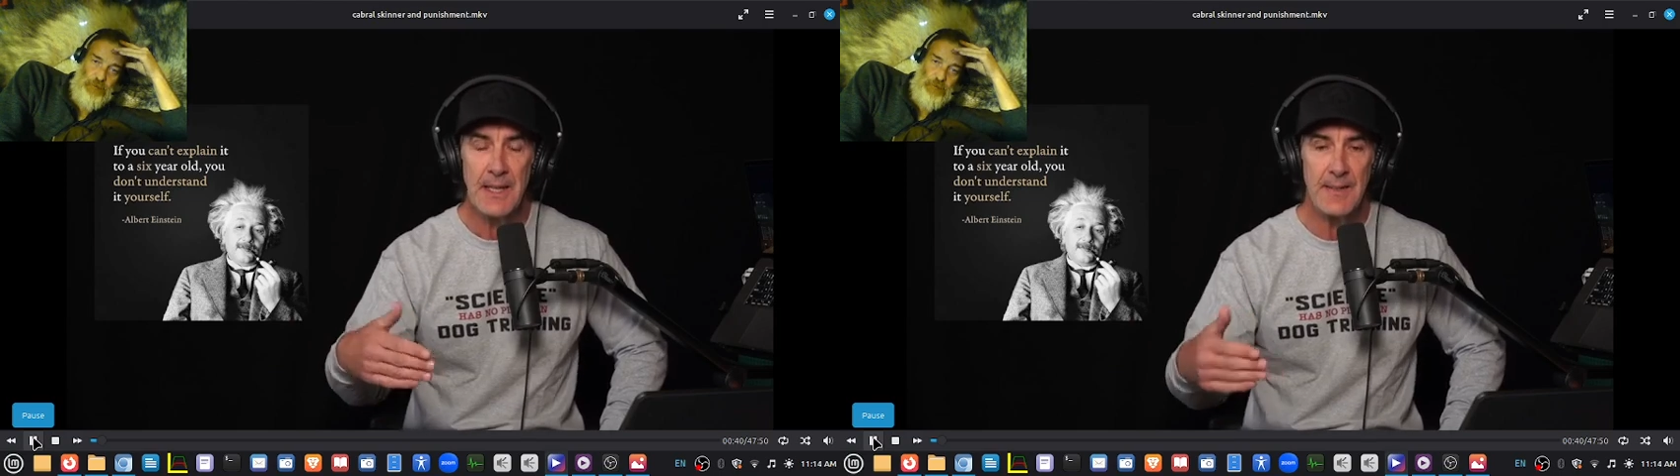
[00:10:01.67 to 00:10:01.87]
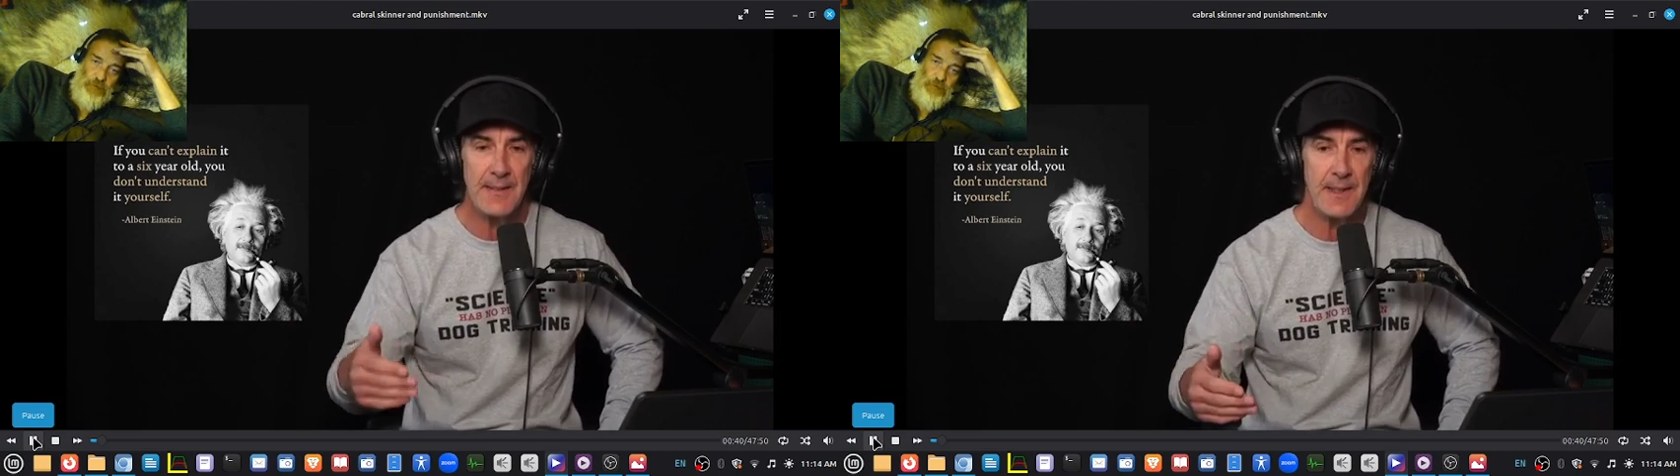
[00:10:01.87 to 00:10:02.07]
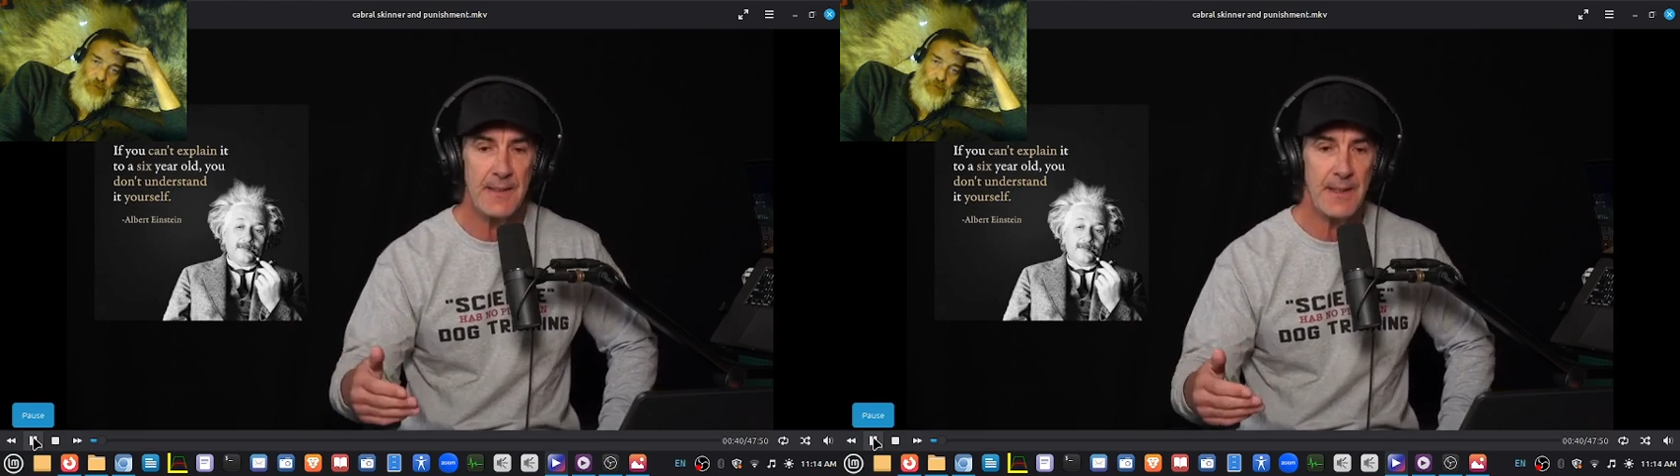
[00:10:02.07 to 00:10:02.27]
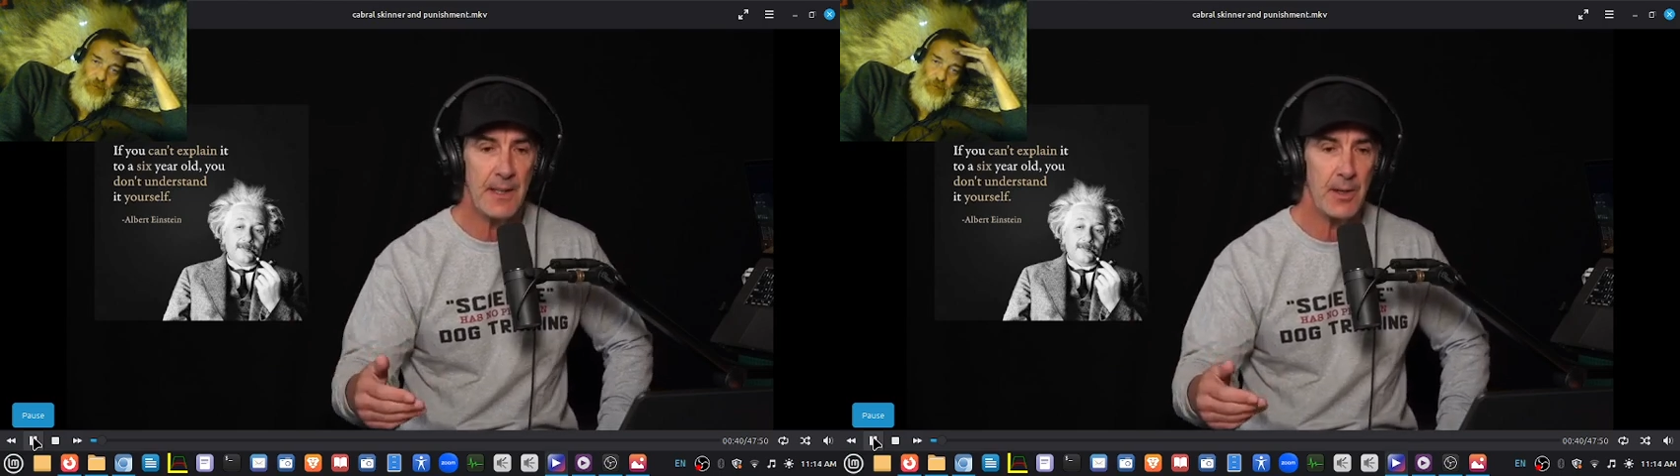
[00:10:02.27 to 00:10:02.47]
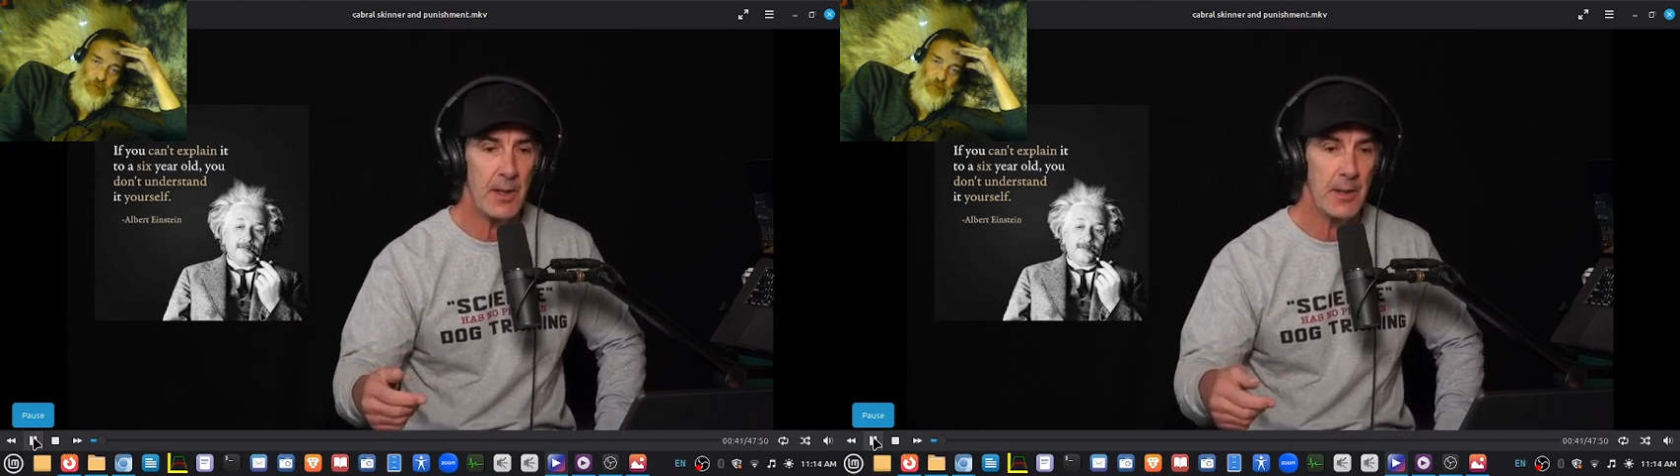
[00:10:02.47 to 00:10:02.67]
And things
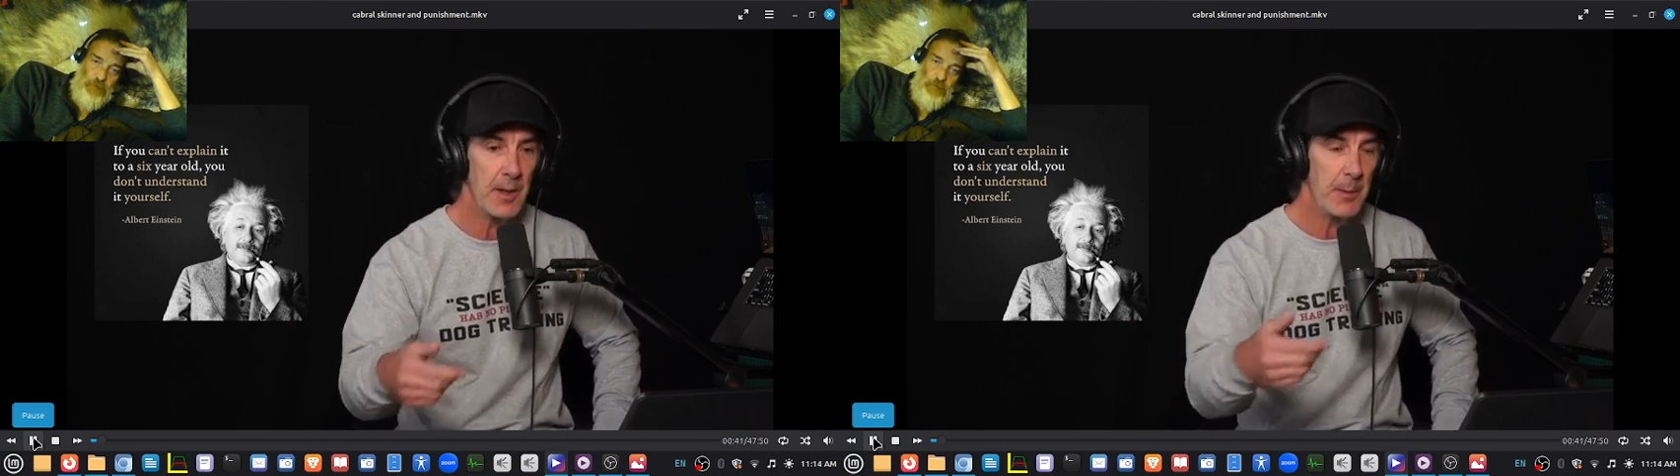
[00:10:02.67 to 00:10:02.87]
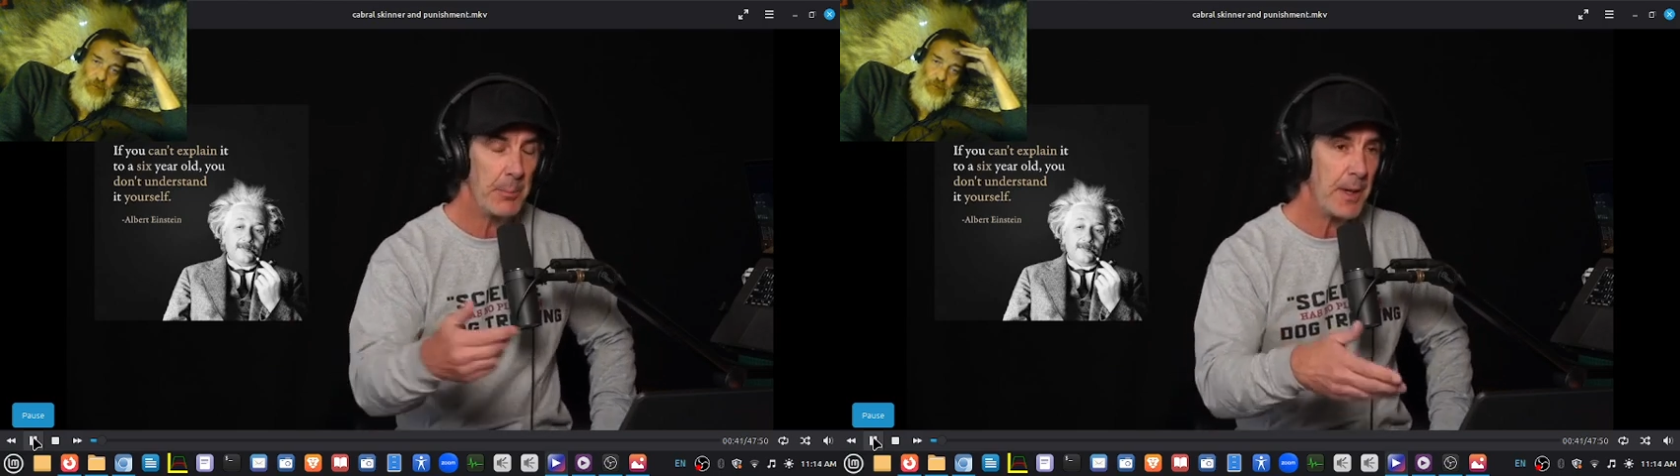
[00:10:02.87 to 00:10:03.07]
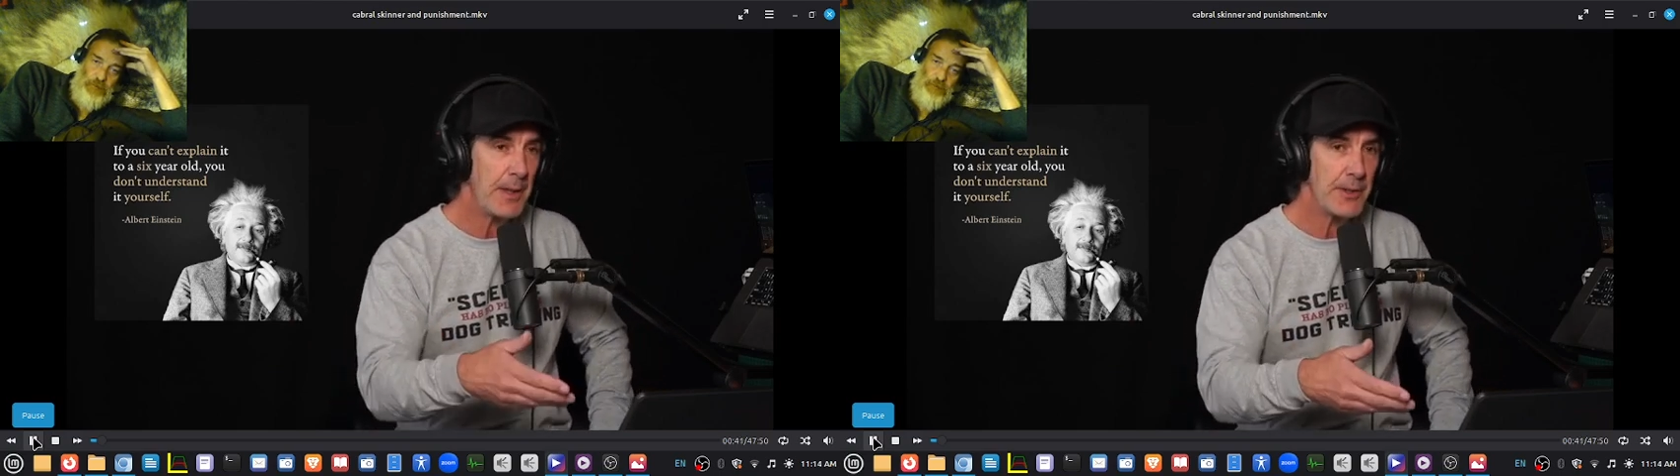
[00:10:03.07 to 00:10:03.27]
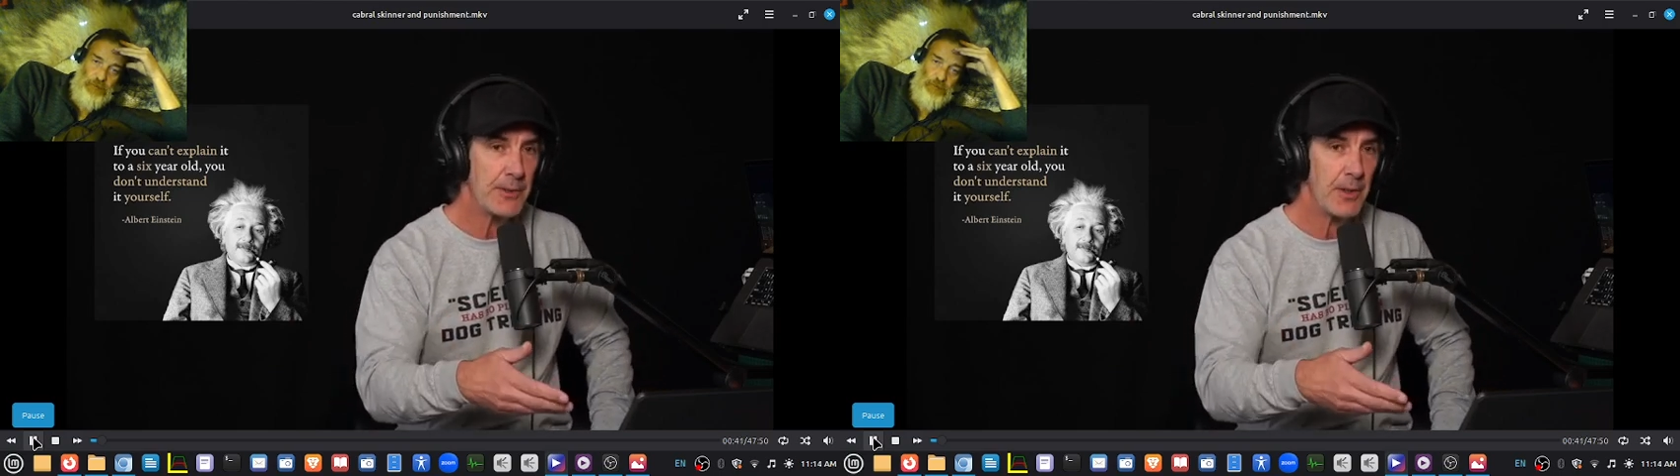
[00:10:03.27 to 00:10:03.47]
that are punished